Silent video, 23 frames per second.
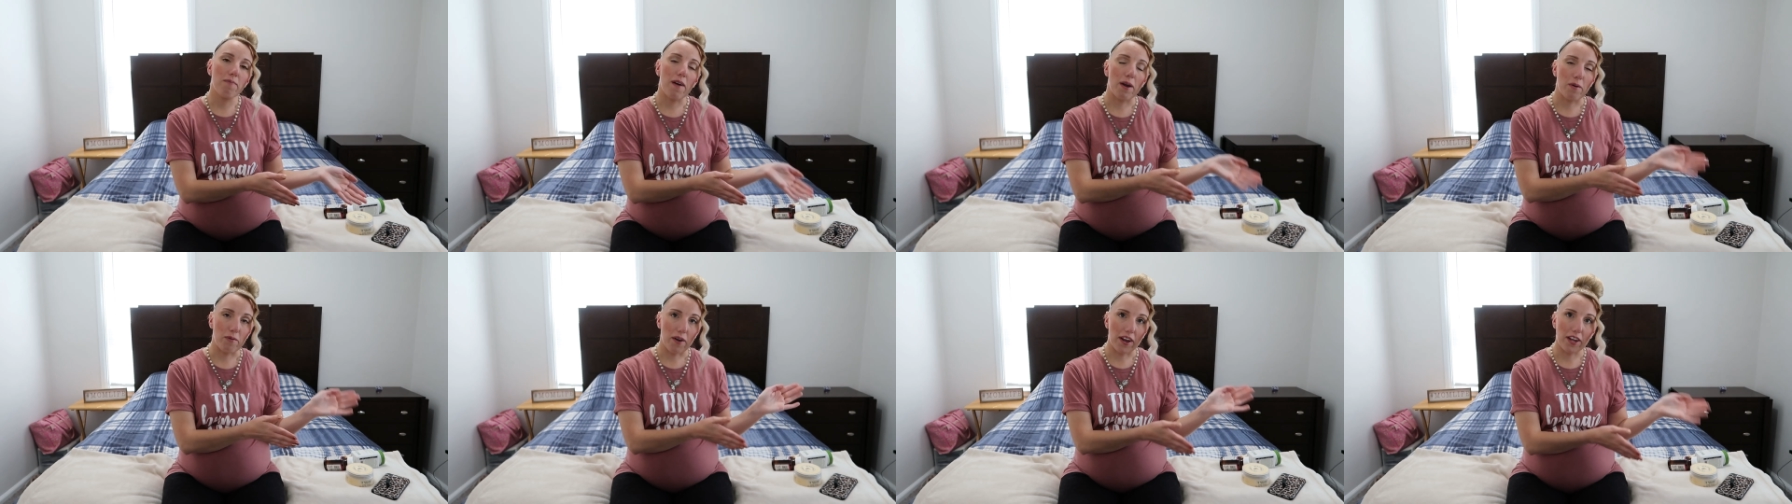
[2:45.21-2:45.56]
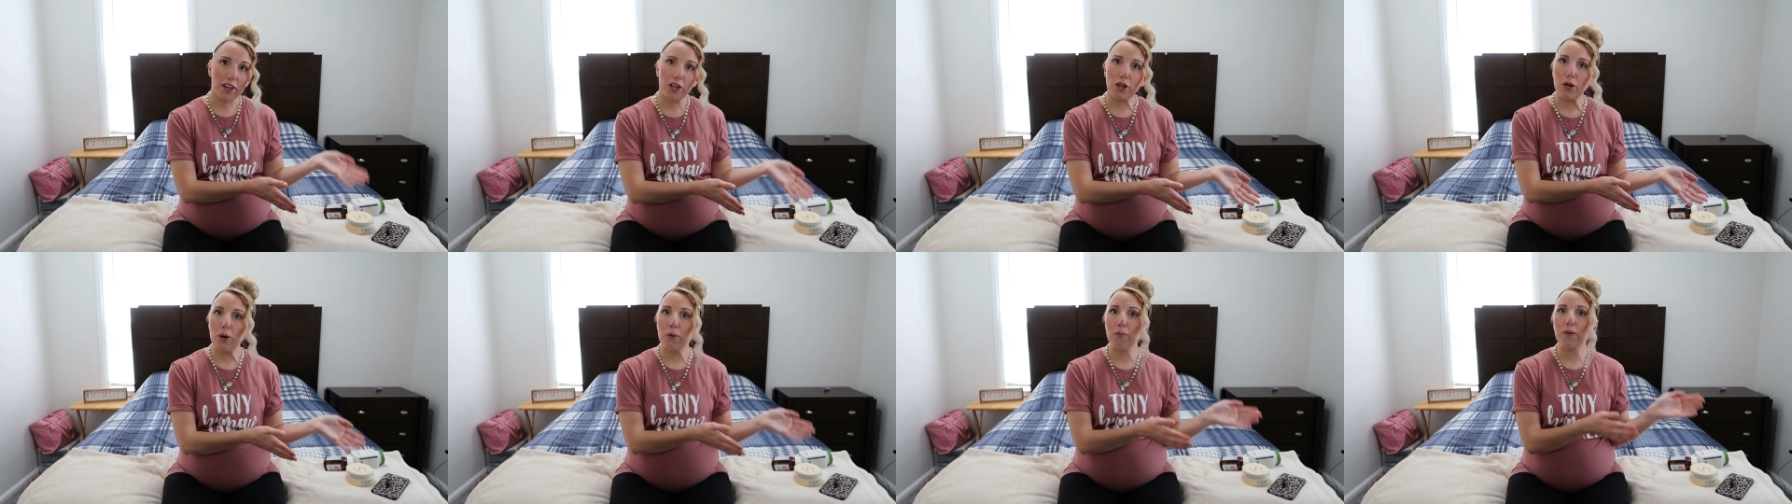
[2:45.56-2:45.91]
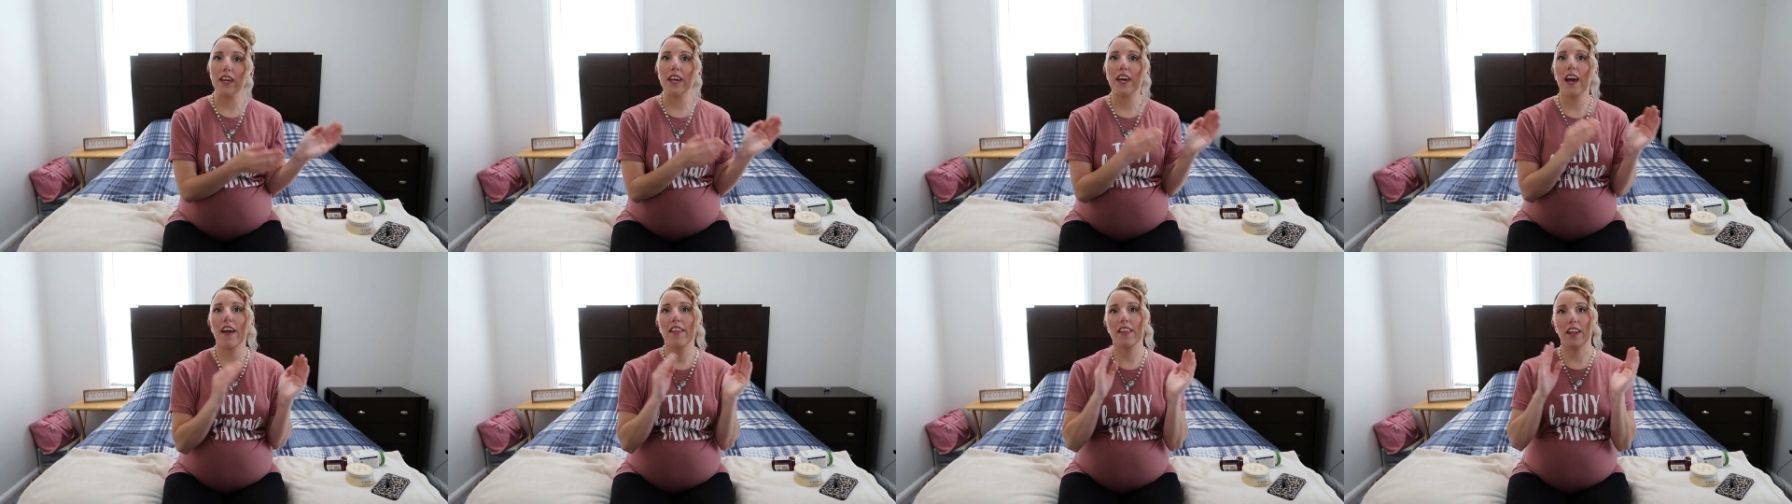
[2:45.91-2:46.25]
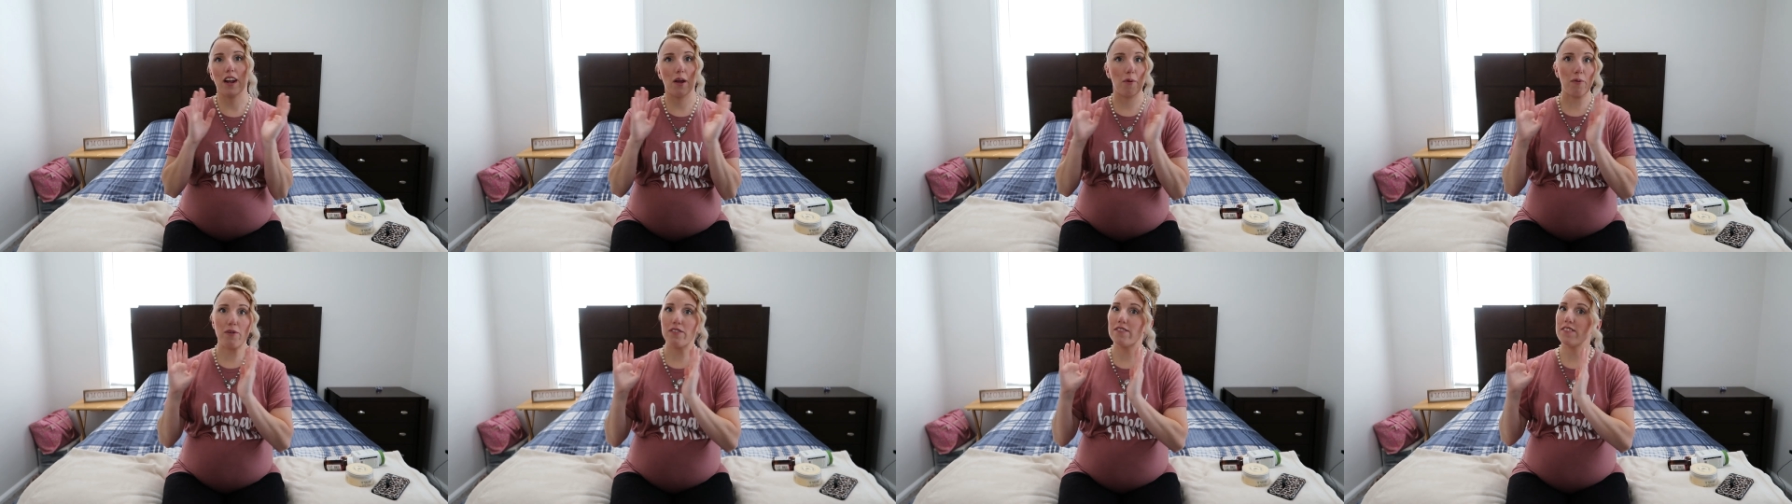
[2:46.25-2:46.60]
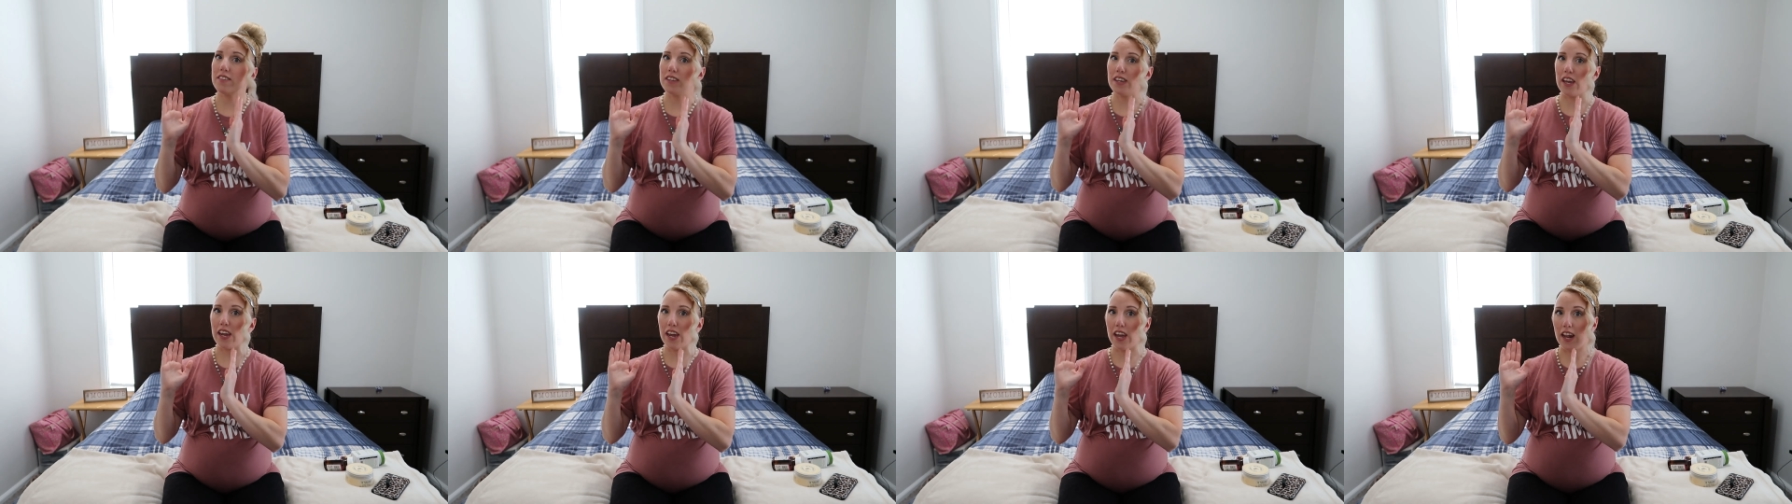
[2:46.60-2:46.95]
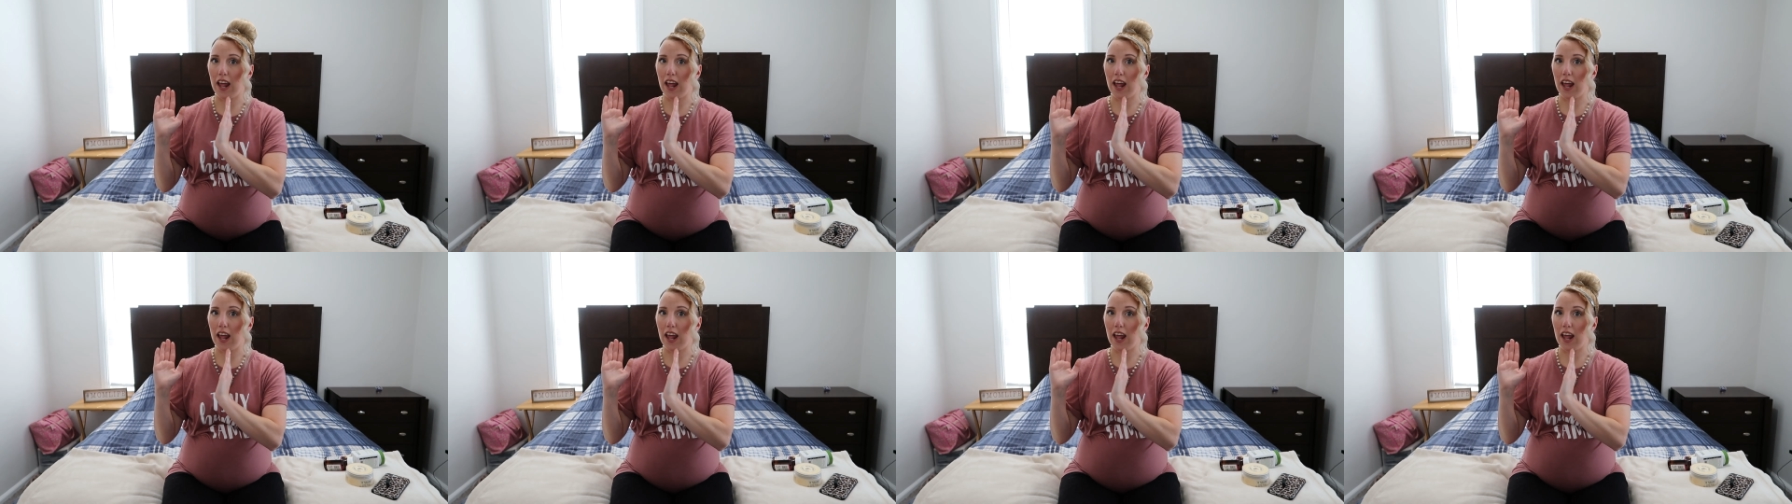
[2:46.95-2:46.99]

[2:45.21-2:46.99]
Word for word: my regular O B, and then I was seeing